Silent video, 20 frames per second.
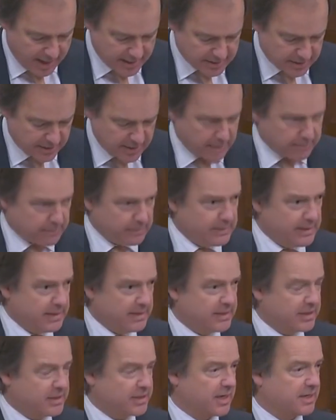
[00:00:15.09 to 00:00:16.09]
So let me
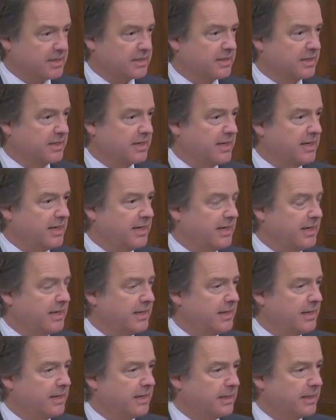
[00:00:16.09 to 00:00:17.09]
suggest that
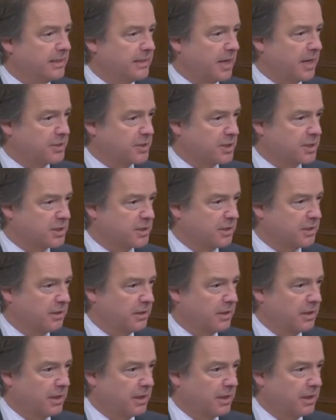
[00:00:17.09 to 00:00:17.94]
he, in the nicest,